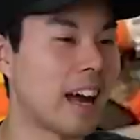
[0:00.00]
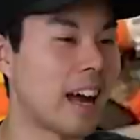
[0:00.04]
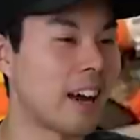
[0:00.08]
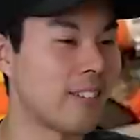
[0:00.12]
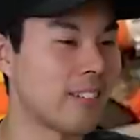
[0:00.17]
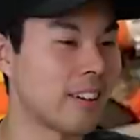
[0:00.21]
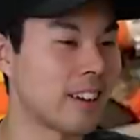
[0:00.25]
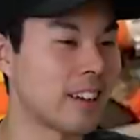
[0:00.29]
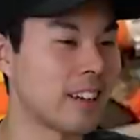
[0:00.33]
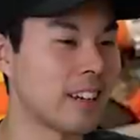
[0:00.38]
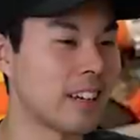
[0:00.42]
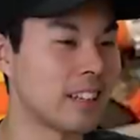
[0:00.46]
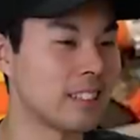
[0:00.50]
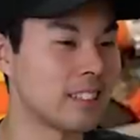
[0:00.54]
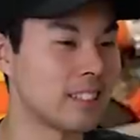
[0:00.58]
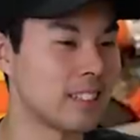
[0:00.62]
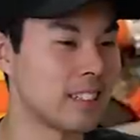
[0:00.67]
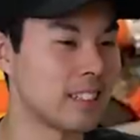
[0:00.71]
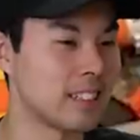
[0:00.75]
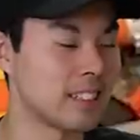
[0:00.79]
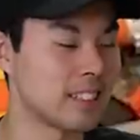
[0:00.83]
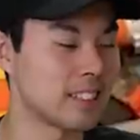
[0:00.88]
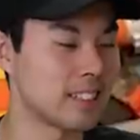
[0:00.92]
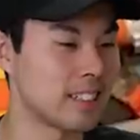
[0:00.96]
I recognize
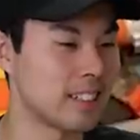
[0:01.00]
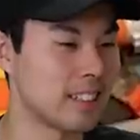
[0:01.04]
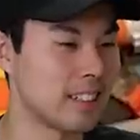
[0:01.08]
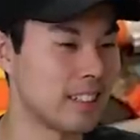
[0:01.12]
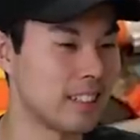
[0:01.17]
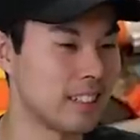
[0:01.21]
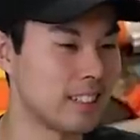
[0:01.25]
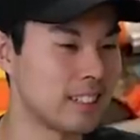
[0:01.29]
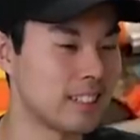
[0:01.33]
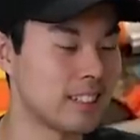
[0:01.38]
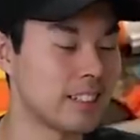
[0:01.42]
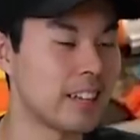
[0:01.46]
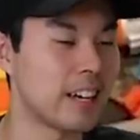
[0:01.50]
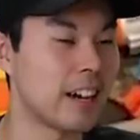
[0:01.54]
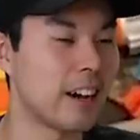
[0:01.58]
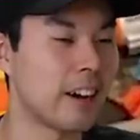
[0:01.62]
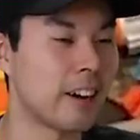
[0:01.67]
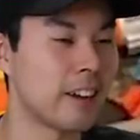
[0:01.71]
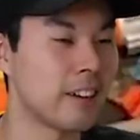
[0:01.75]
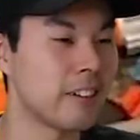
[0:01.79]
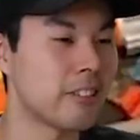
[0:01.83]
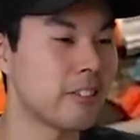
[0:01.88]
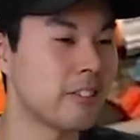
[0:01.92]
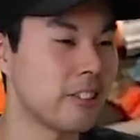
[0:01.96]
this. This is the
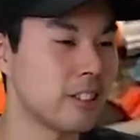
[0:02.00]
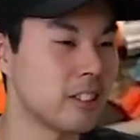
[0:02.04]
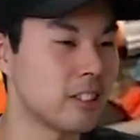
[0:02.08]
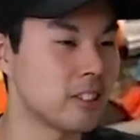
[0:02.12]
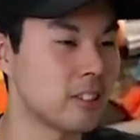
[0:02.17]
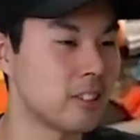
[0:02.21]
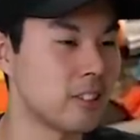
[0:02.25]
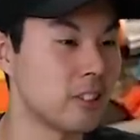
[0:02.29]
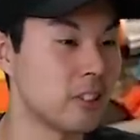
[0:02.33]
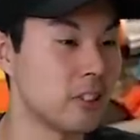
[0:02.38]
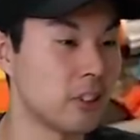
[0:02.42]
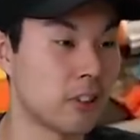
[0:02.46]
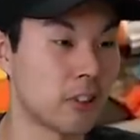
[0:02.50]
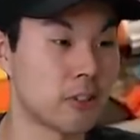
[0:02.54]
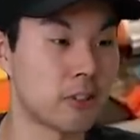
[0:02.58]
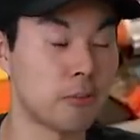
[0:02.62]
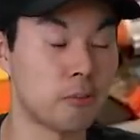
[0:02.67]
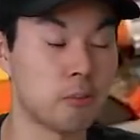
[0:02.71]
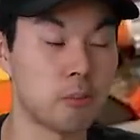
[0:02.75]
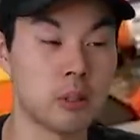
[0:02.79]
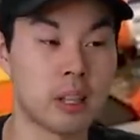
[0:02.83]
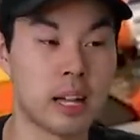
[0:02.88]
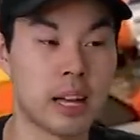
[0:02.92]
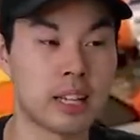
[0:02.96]
unofficial Nerf
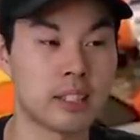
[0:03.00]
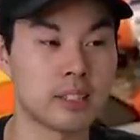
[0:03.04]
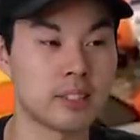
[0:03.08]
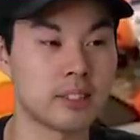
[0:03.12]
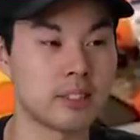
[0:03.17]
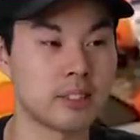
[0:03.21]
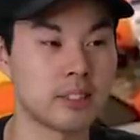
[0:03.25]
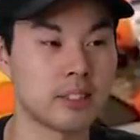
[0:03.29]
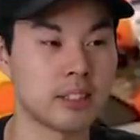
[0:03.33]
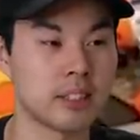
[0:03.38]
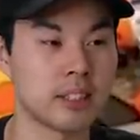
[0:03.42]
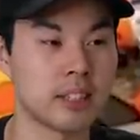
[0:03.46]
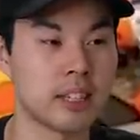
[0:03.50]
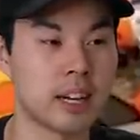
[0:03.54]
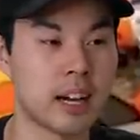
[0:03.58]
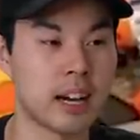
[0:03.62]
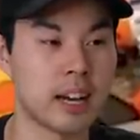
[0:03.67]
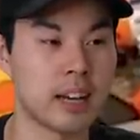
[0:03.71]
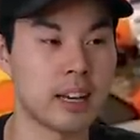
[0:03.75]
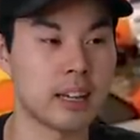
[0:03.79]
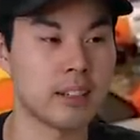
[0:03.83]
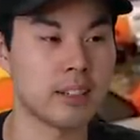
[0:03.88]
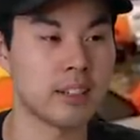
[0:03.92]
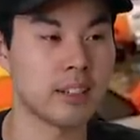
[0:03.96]
Blaster
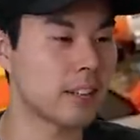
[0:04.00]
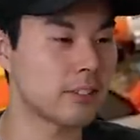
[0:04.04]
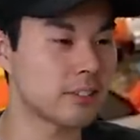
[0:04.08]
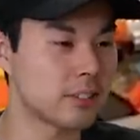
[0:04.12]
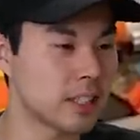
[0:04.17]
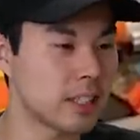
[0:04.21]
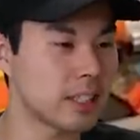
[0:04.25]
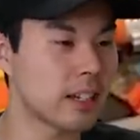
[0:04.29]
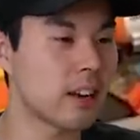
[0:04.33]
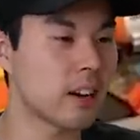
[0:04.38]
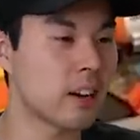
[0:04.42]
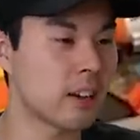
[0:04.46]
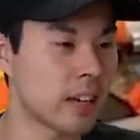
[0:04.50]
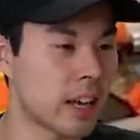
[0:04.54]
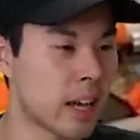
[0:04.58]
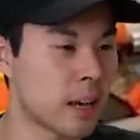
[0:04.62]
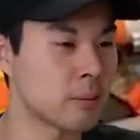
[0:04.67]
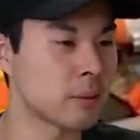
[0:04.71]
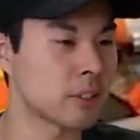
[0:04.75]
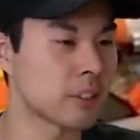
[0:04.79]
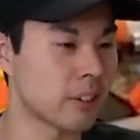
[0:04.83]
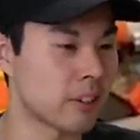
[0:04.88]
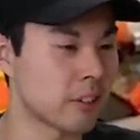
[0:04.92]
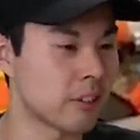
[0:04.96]
Guide. I've seen it on
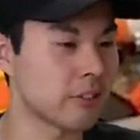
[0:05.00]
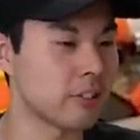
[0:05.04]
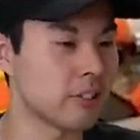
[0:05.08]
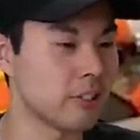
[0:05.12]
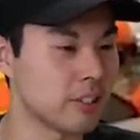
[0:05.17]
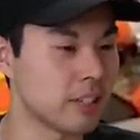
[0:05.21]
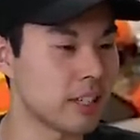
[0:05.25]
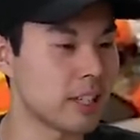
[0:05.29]
Amazon a few